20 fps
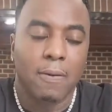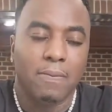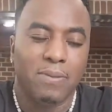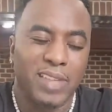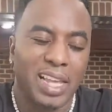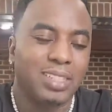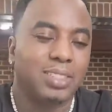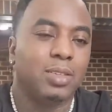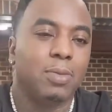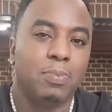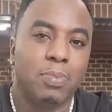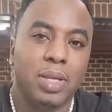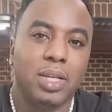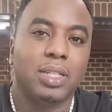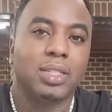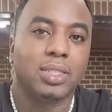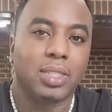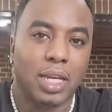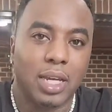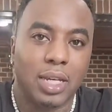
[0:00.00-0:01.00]
that's the
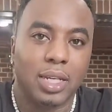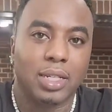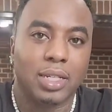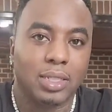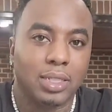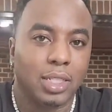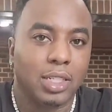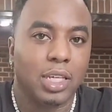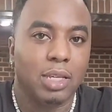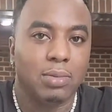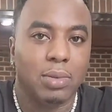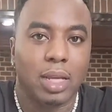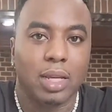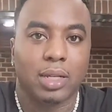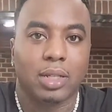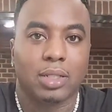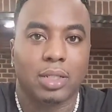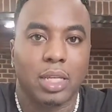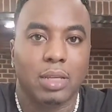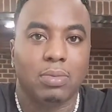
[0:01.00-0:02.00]
biggest thing is to keep
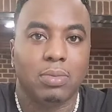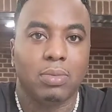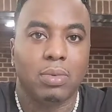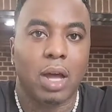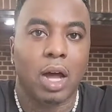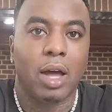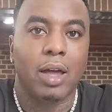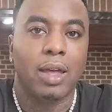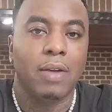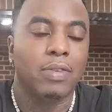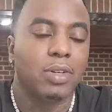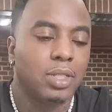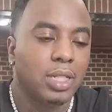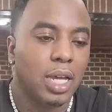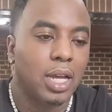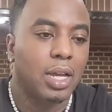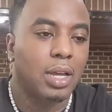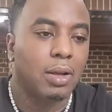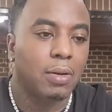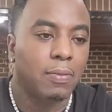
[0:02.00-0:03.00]
that keep uh, every
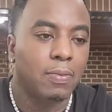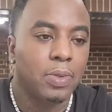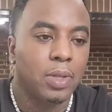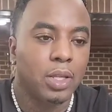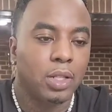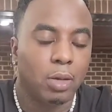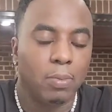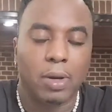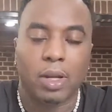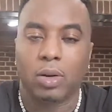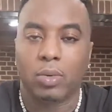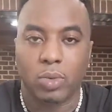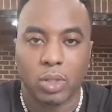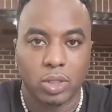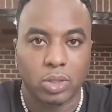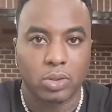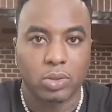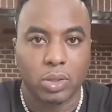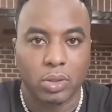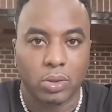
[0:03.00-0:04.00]
time, no matter
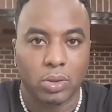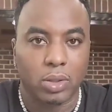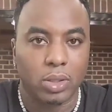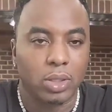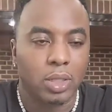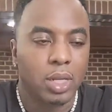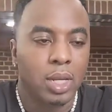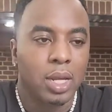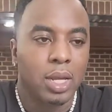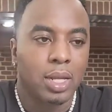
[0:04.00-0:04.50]
what you're doing,